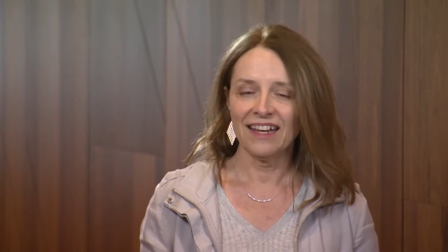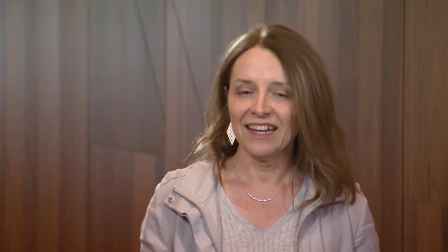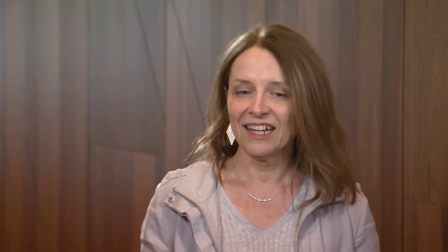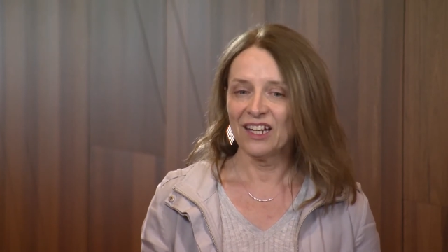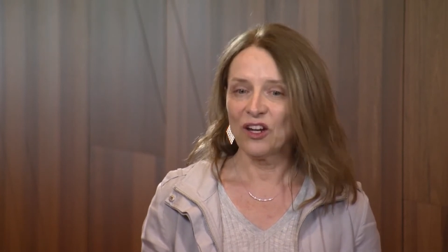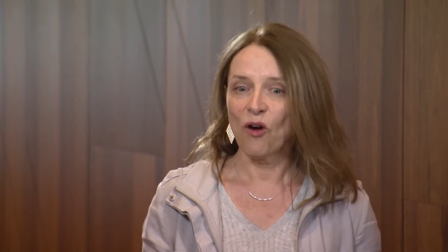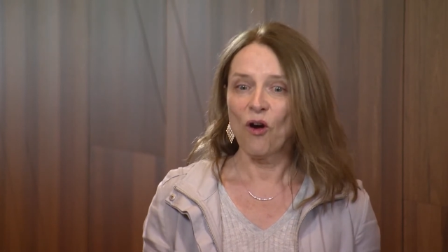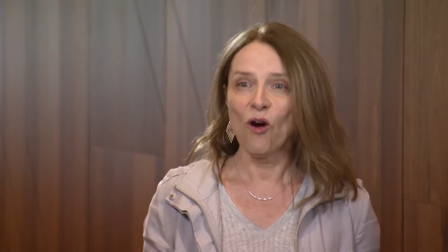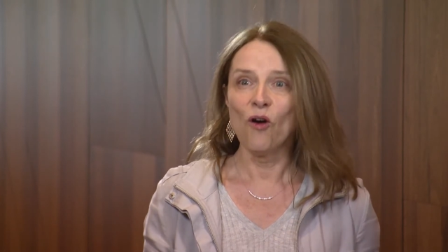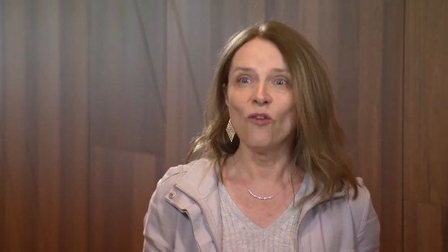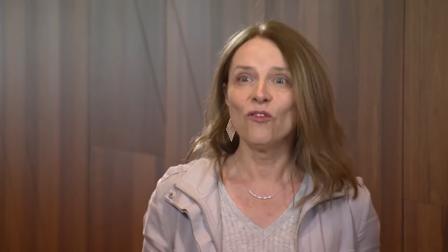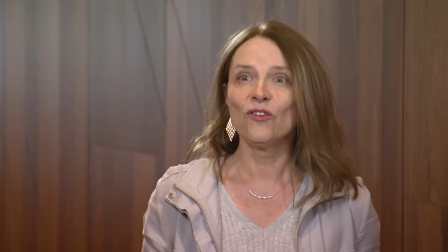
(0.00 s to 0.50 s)
you
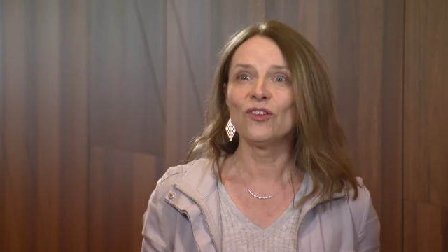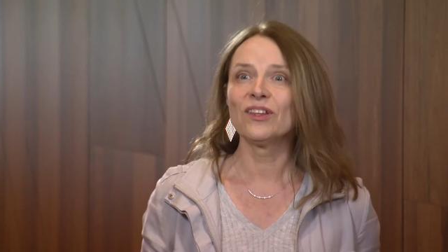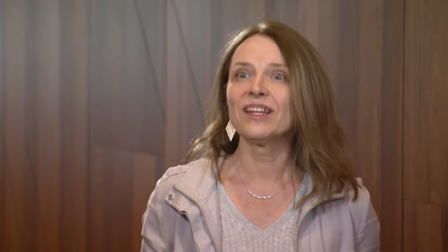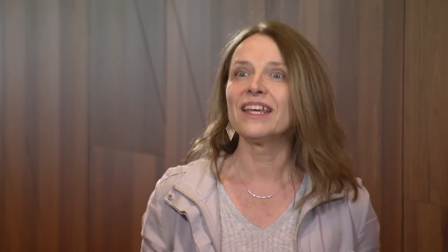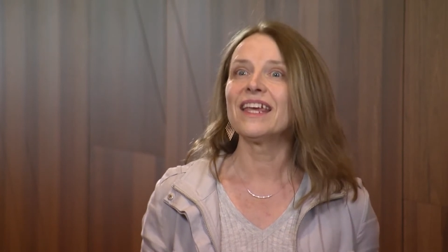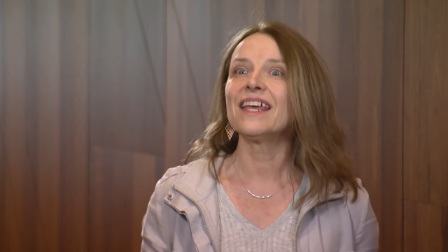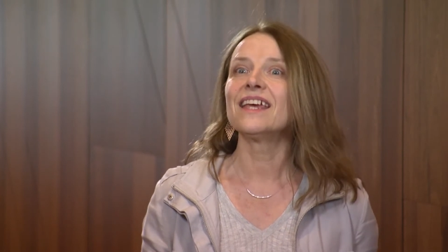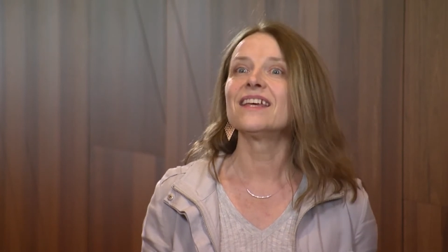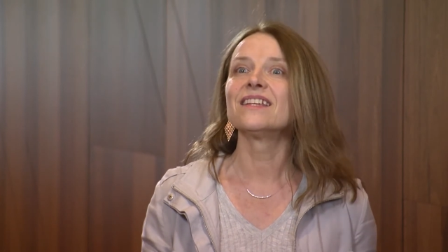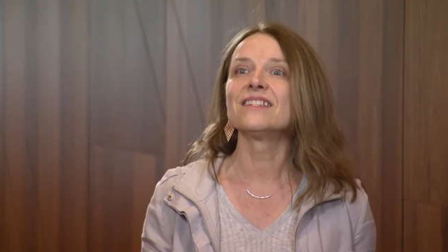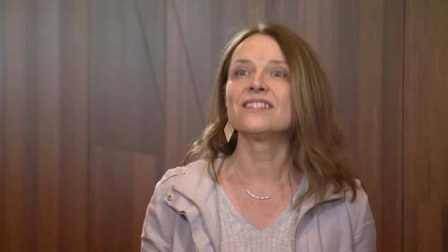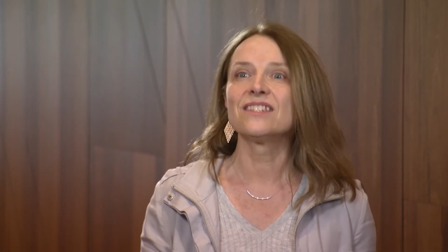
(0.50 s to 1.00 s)
know
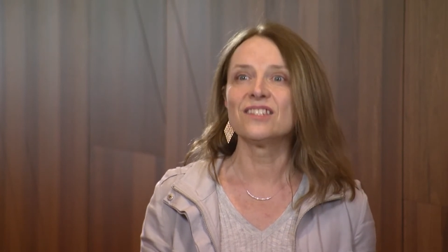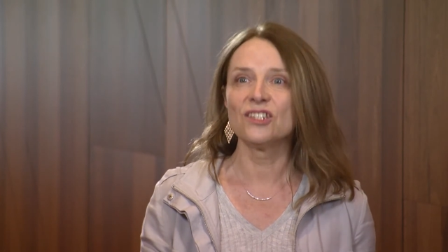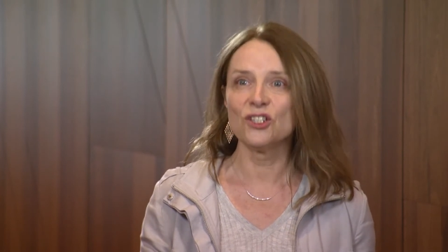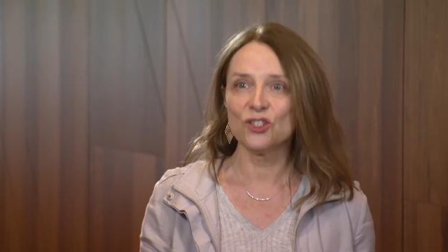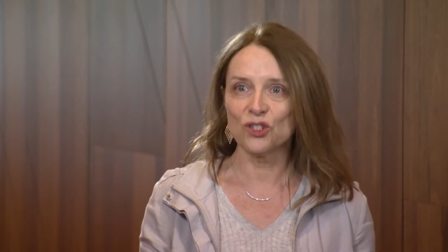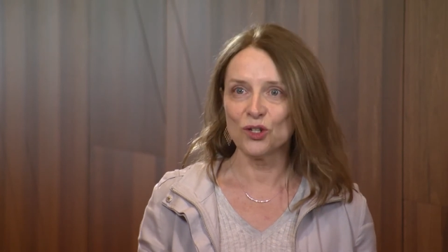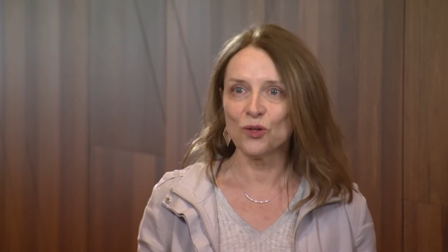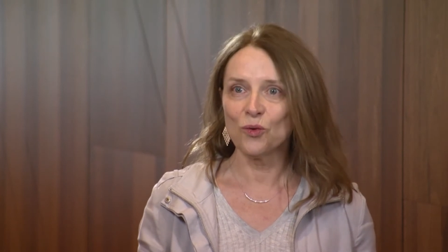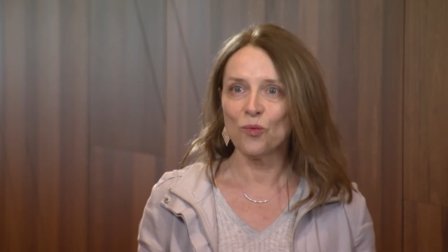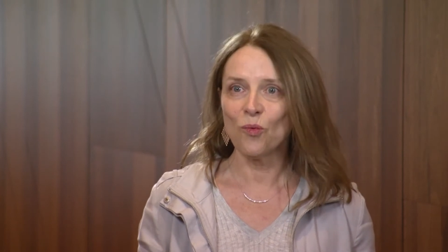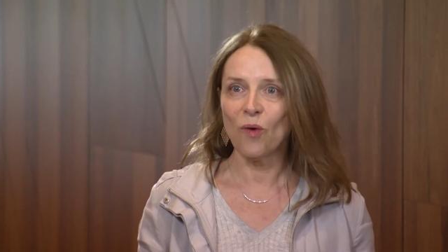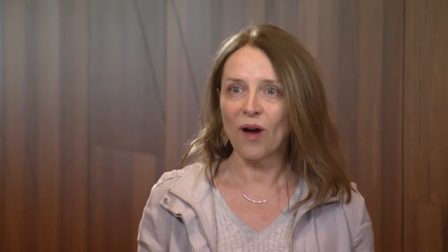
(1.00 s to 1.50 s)
hopefully
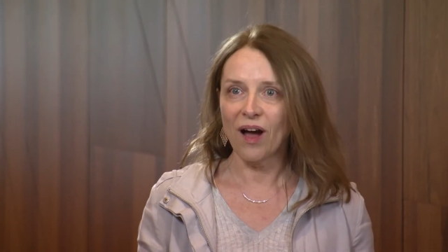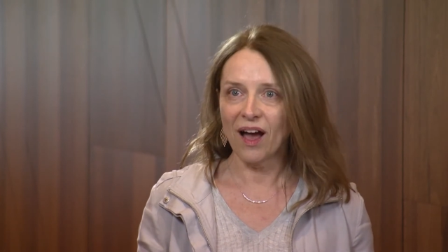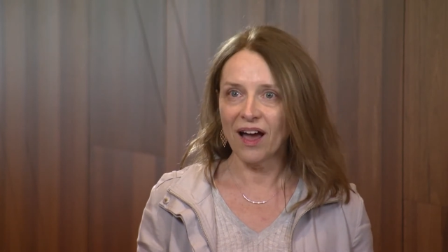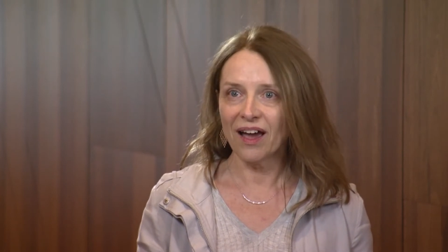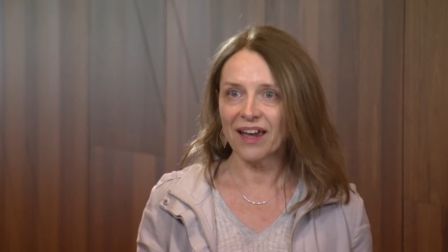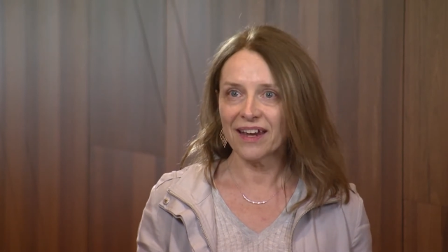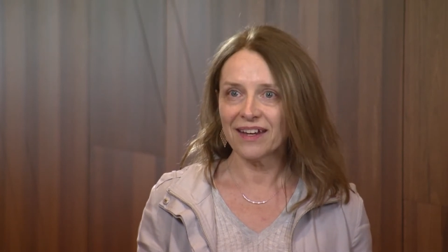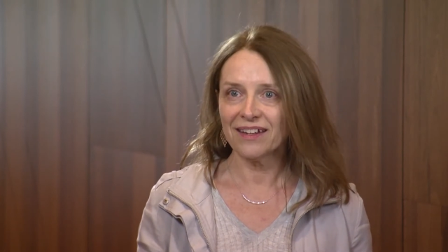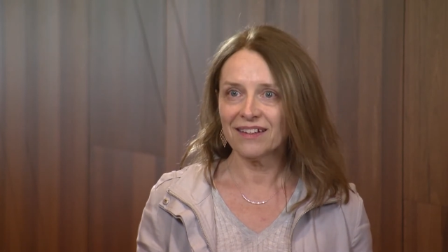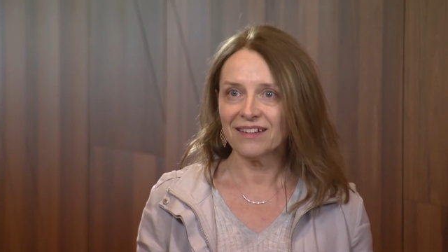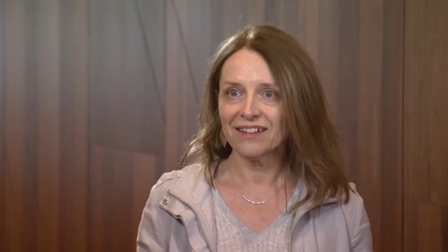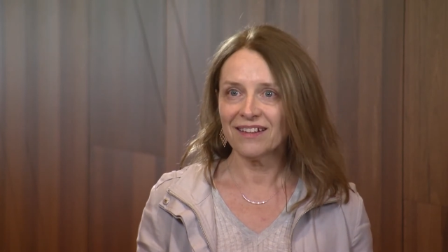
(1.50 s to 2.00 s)
institute
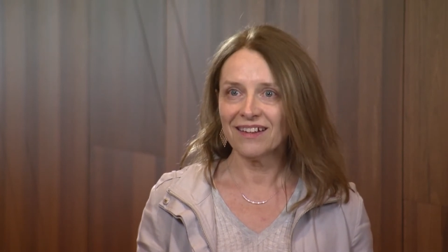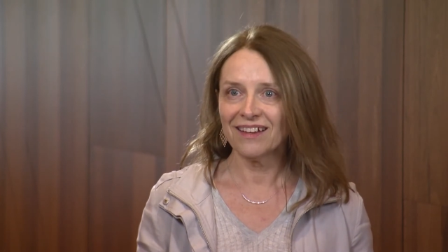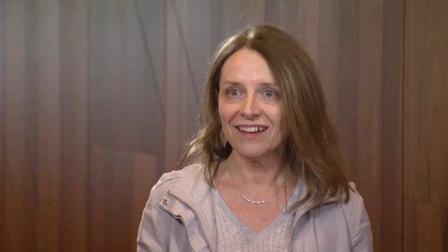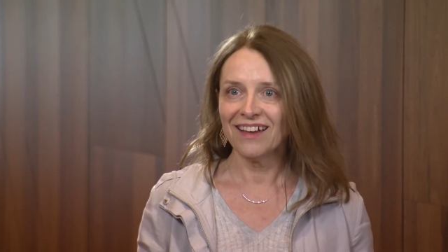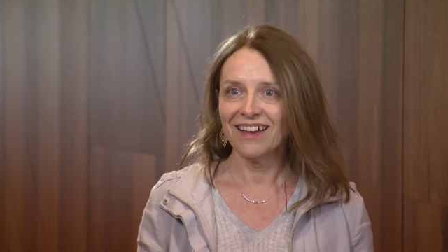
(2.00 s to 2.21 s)
wide